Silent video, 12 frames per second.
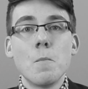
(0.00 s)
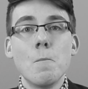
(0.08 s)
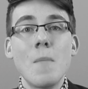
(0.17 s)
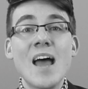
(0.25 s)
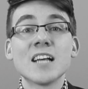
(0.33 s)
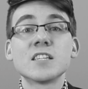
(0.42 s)

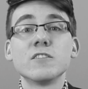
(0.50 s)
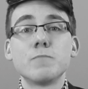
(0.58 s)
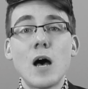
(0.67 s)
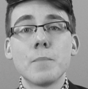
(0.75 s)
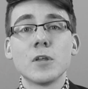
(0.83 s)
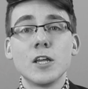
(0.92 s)

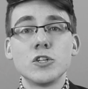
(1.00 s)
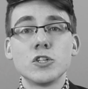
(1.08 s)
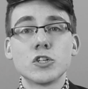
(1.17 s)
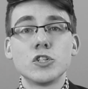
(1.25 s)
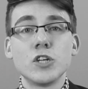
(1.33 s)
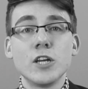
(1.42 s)
Massive
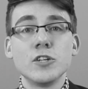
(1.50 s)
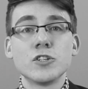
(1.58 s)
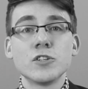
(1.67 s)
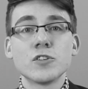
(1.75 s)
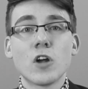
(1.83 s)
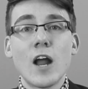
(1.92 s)
population
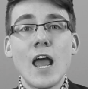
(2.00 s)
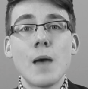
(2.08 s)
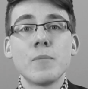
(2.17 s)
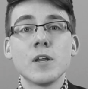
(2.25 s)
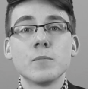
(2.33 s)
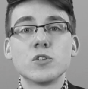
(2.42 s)
exchanges are happening